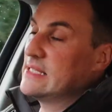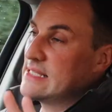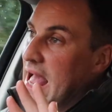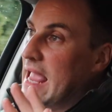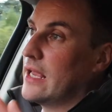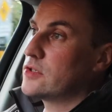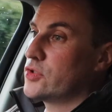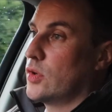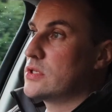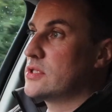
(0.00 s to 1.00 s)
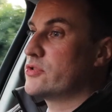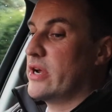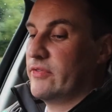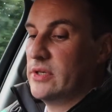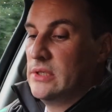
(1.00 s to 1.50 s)
It's angled towards the
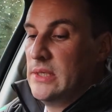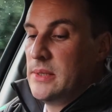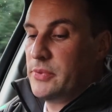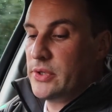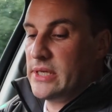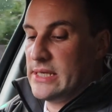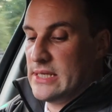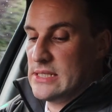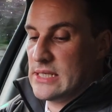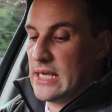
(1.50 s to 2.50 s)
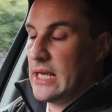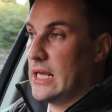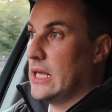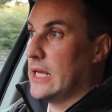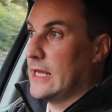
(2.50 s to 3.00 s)
driver, but it is
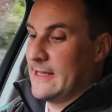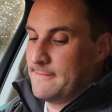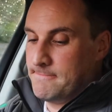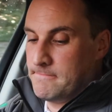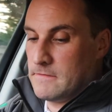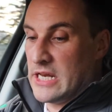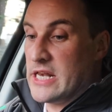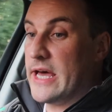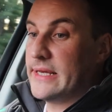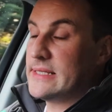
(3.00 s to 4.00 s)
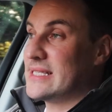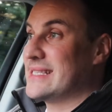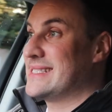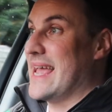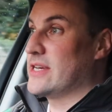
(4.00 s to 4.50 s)
a
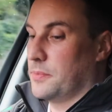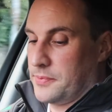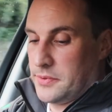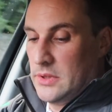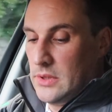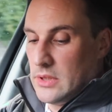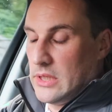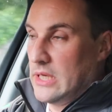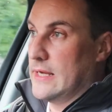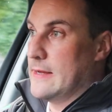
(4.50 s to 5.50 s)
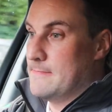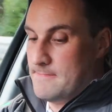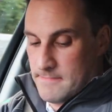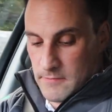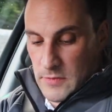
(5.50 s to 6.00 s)
nice setup.
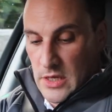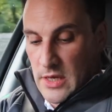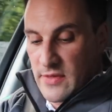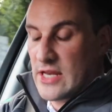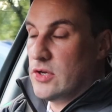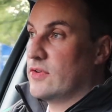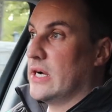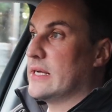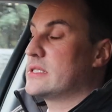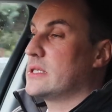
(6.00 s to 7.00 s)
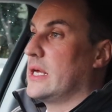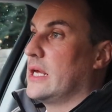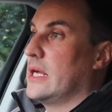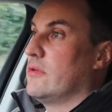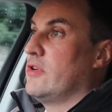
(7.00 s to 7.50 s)
Then you've got
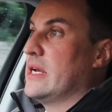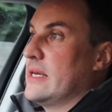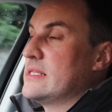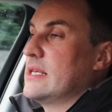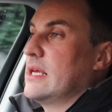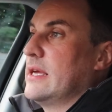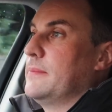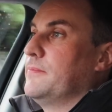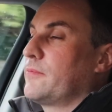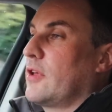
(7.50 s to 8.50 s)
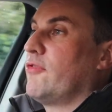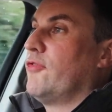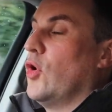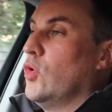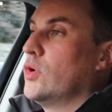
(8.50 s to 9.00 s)
a really nice
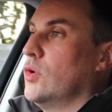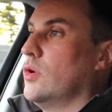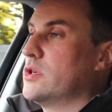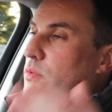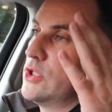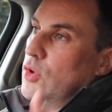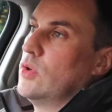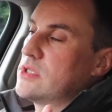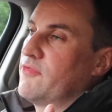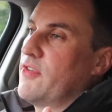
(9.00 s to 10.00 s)
phone holder which holds it